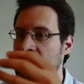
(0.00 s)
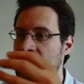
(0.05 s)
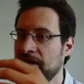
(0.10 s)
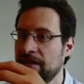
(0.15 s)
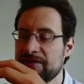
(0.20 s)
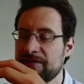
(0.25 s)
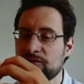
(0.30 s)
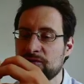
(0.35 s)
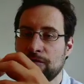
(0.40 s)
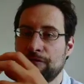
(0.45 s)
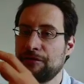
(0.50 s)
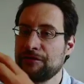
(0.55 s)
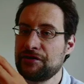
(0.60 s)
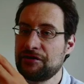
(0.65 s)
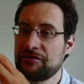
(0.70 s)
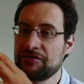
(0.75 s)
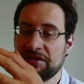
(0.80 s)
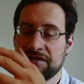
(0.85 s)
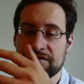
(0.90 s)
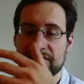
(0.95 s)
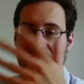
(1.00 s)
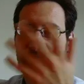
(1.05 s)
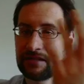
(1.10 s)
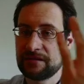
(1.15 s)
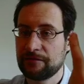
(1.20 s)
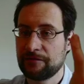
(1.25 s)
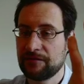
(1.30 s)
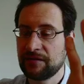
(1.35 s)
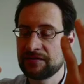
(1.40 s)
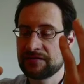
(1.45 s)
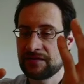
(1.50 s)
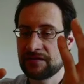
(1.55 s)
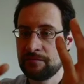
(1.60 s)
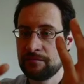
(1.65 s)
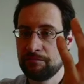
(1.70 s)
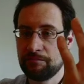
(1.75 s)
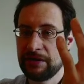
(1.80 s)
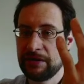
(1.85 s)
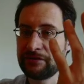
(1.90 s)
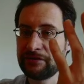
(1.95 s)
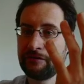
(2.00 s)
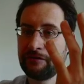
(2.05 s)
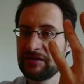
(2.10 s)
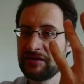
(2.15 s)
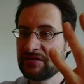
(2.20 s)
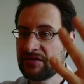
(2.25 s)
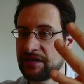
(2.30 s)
It's no wonder that setFS and BetterFS